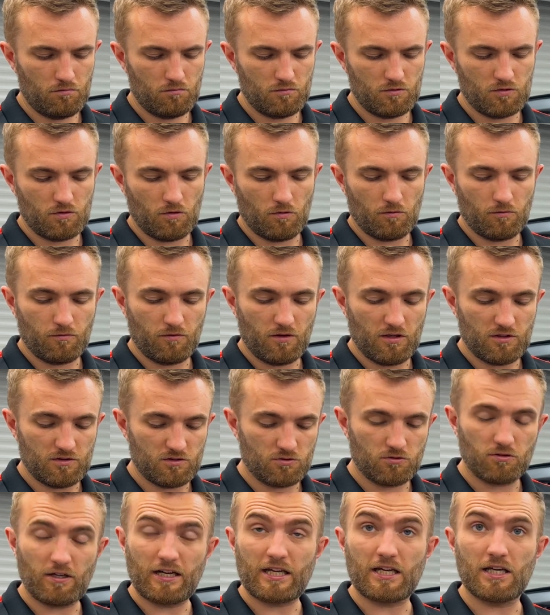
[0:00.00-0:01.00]
sort of that's
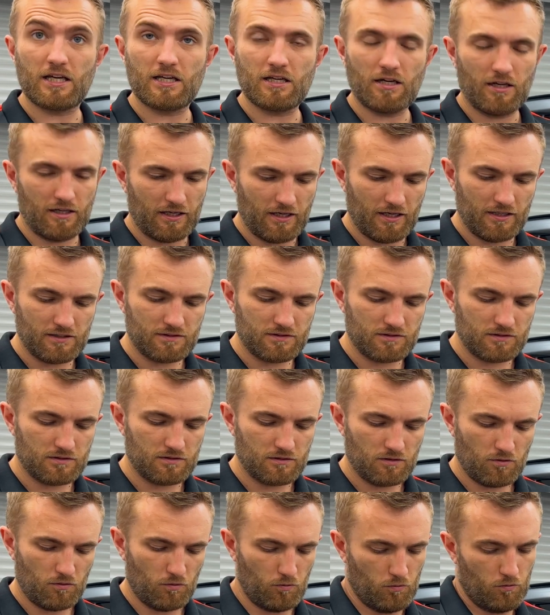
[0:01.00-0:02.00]
tricky, I guess,
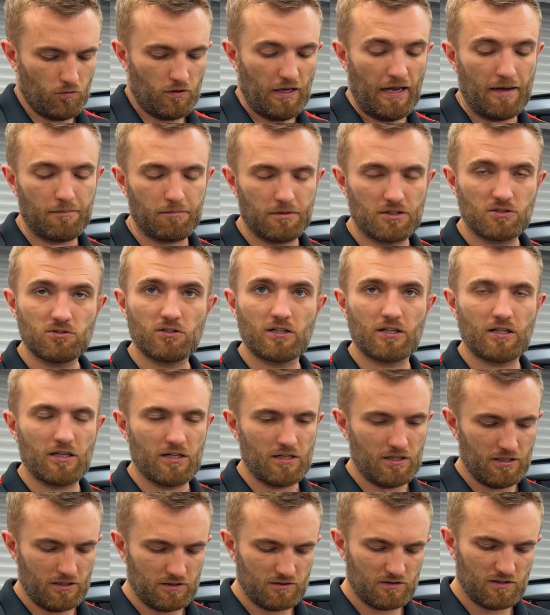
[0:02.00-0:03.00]
or can be
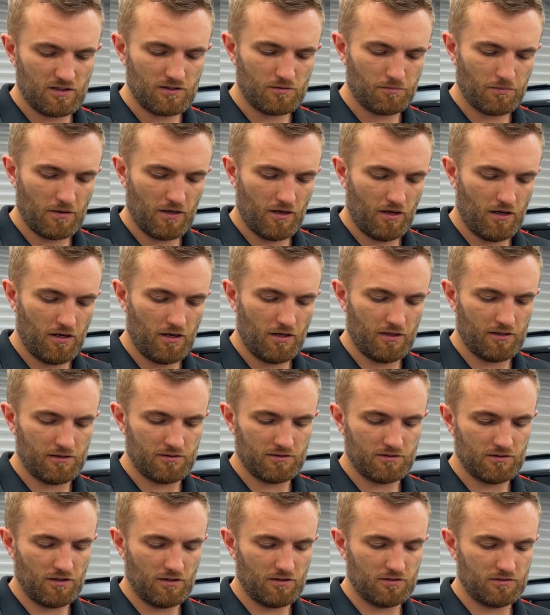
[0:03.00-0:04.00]
tricky, is this bit here.
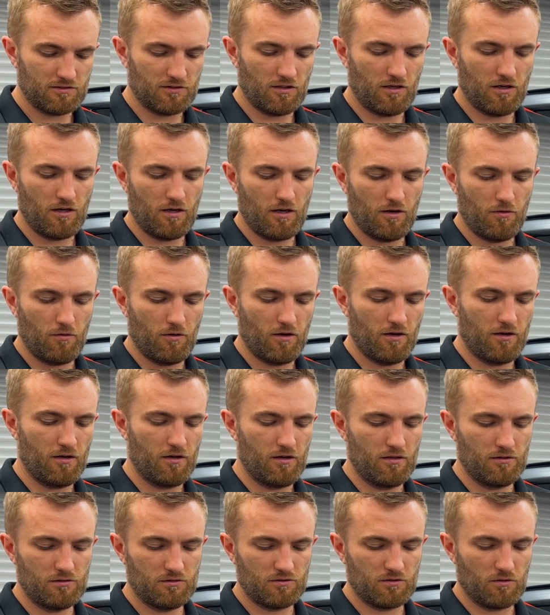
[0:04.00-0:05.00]
So it's the
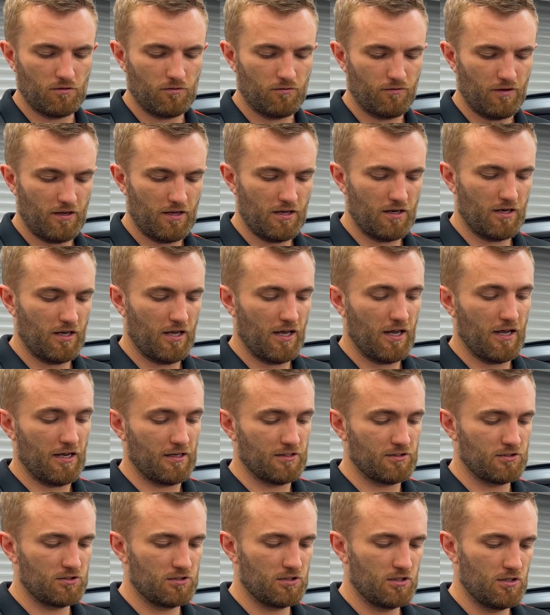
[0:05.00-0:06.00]
lower sort of inner
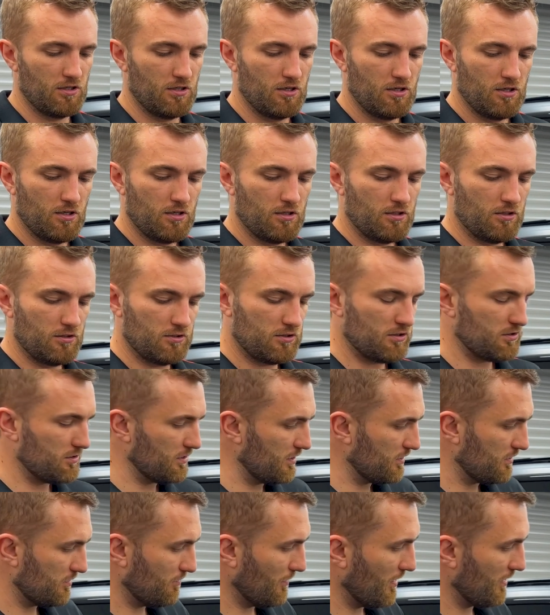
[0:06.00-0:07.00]
edge. You just
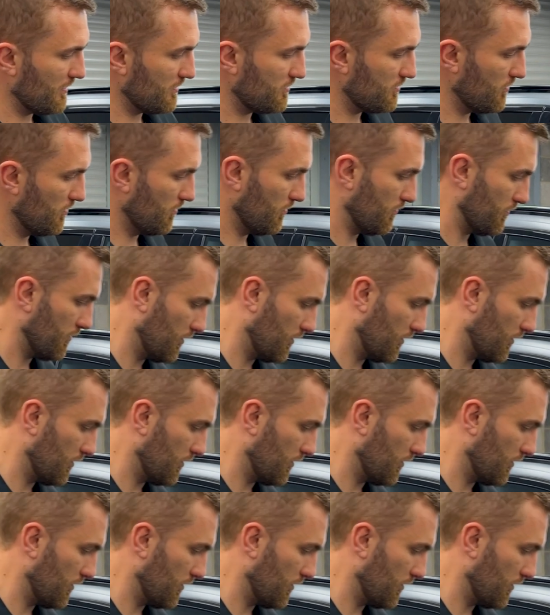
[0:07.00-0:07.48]
need to make sure